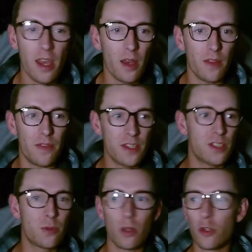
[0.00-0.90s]
this is
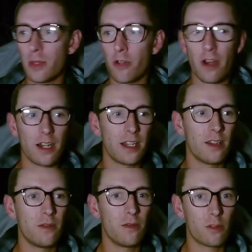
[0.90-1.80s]
what you'll be greeted
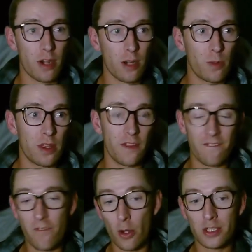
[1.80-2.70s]
with the
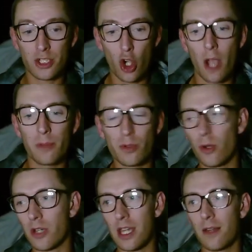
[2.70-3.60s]
first time you log
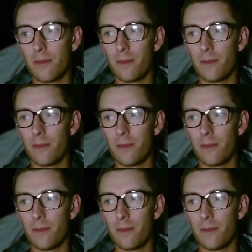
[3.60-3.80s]
in.